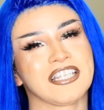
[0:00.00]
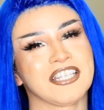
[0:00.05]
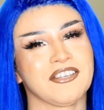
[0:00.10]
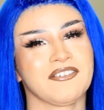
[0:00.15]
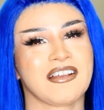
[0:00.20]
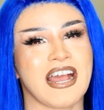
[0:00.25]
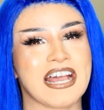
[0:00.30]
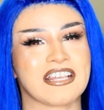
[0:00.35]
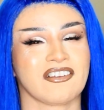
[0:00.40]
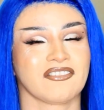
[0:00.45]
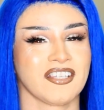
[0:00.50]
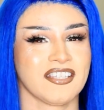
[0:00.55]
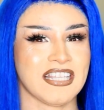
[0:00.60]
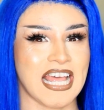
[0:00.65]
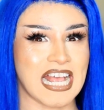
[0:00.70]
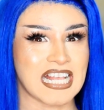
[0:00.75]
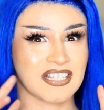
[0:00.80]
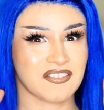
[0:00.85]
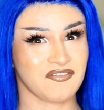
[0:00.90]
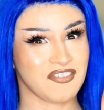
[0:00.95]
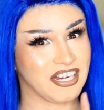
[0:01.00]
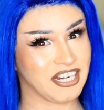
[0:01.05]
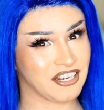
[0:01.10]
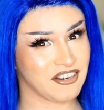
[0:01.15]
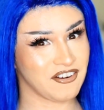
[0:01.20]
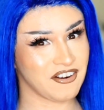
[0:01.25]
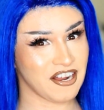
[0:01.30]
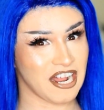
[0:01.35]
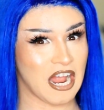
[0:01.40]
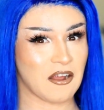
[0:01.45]
see you guys on the next
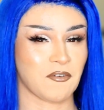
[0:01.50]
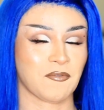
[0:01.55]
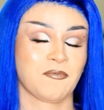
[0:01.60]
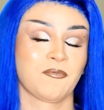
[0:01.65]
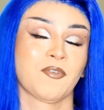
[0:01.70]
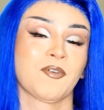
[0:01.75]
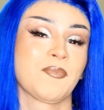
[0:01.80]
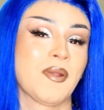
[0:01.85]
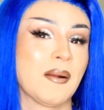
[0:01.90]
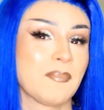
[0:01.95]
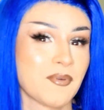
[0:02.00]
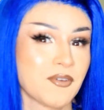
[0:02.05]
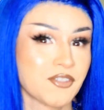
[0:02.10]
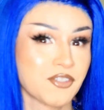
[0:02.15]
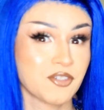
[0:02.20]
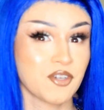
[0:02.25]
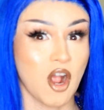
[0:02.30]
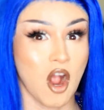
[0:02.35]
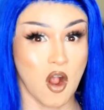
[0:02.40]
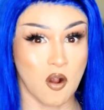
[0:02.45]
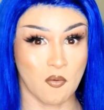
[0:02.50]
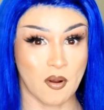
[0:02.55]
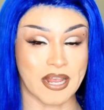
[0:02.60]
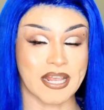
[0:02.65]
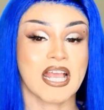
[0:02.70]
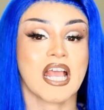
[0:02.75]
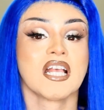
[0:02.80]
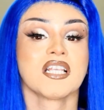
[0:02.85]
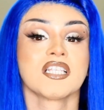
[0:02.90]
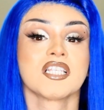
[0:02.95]
video and remember to
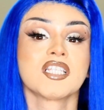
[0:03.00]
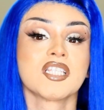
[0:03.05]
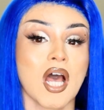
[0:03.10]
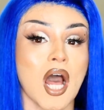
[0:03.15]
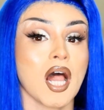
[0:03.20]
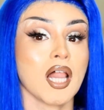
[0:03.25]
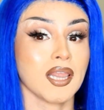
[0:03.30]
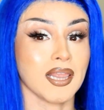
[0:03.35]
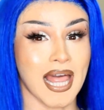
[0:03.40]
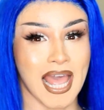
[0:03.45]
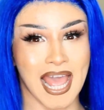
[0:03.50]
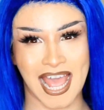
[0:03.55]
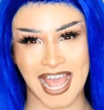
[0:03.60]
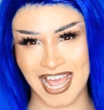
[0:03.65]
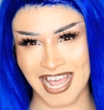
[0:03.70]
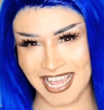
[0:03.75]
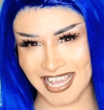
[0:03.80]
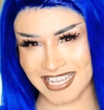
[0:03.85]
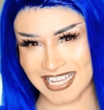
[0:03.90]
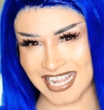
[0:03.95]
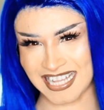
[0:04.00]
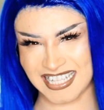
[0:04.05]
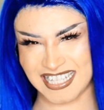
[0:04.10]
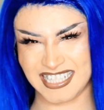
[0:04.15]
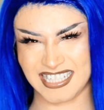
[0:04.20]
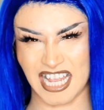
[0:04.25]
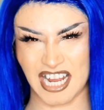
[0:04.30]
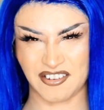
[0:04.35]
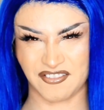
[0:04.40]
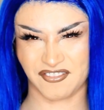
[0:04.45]
always suhhhlay and
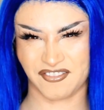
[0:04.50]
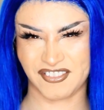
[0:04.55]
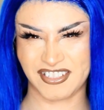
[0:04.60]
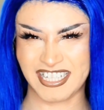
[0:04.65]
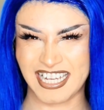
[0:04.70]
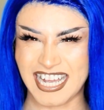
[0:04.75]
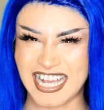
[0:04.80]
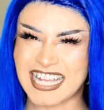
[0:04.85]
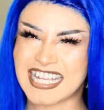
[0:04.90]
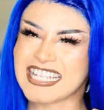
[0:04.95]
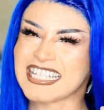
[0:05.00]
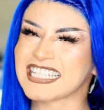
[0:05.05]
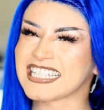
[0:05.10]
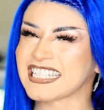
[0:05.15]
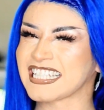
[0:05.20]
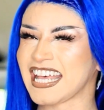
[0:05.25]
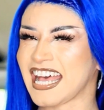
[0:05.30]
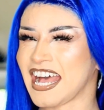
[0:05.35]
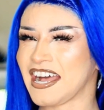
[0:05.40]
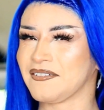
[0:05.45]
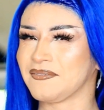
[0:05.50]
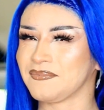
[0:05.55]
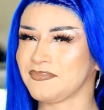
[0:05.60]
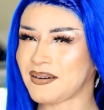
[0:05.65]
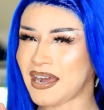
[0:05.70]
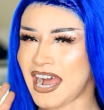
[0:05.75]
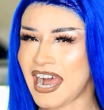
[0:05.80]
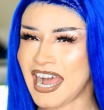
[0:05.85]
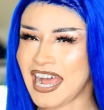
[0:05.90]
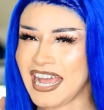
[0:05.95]
stay fiece.
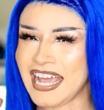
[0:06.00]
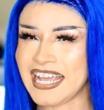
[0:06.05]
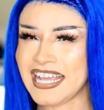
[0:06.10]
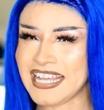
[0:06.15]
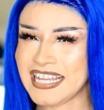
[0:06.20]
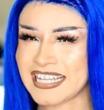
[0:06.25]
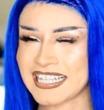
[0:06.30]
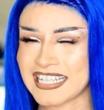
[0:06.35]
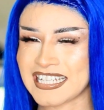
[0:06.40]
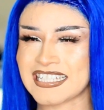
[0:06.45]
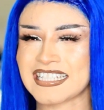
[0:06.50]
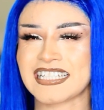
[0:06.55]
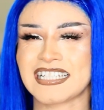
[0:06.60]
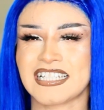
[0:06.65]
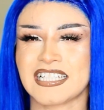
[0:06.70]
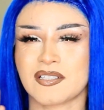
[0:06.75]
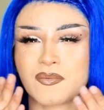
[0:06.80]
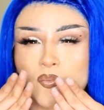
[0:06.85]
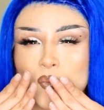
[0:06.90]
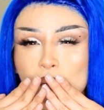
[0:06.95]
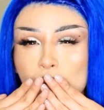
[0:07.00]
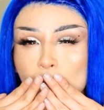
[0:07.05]
Bye. Kisses.